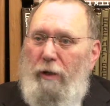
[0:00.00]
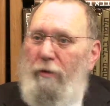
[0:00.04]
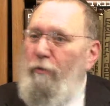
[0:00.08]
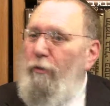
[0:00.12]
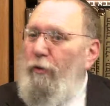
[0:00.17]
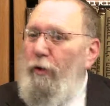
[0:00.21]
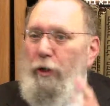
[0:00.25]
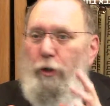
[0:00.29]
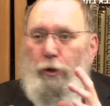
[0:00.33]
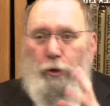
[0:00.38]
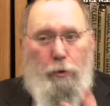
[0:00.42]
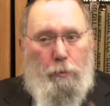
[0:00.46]

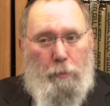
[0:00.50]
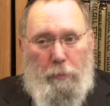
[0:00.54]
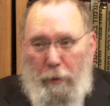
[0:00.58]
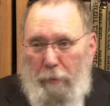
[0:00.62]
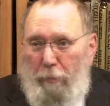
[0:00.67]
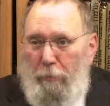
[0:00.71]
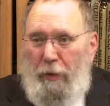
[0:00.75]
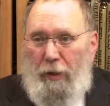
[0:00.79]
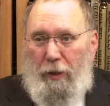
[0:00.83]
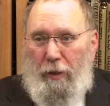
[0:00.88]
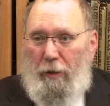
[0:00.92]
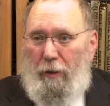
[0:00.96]
Every
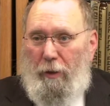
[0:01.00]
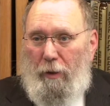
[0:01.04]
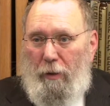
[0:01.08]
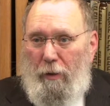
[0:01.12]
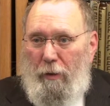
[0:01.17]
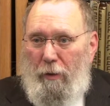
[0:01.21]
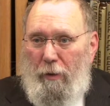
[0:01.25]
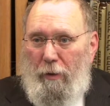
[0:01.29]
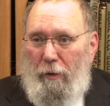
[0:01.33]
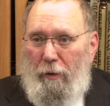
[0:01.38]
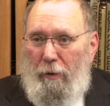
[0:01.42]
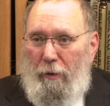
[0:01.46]
human being,
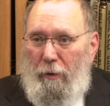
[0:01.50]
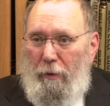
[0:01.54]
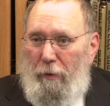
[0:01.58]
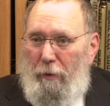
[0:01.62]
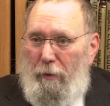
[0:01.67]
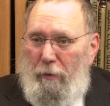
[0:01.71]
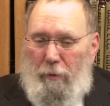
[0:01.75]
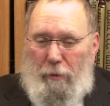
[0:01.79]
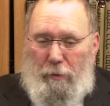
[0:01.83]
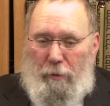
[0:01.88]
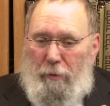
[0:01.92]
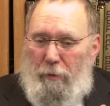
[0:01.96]

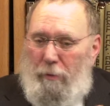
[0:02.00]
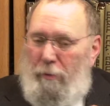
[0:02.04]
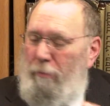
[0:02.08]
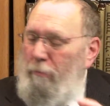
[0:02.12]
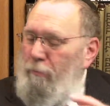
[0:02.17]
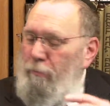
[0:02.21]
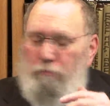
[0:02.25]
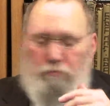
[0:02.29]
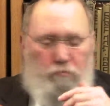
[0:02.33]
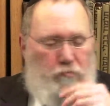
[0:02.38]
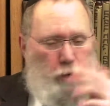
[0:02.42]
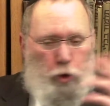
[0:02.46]

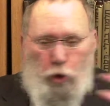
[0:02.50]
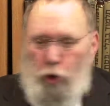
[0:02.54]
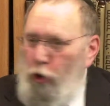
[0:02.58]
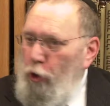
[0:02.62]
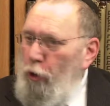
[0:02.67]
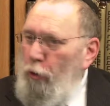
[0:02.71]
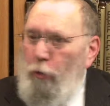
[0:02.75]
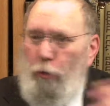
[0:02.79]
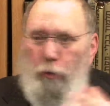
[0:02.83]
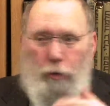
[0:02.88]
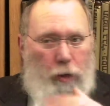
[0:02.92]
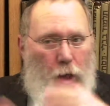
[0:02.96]

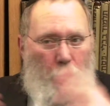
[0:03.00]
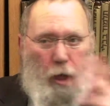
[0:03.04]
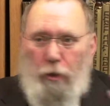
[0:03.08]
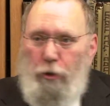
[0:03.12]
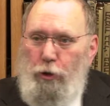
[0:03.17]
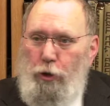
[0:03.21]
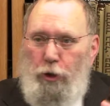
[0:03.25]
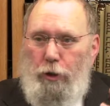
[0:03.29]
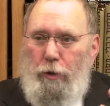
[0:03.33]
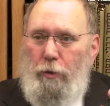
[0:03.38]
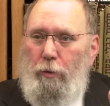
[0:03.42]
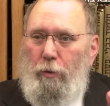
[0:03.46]
Jew,
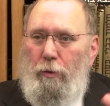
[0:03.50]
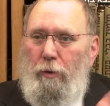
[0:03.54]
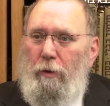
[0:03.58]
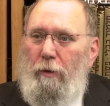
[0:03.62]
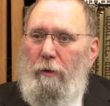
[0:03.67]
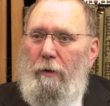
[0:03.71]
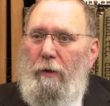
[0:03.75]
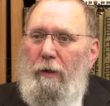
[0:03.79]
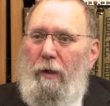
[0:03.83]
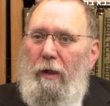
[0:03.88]
non-Jew,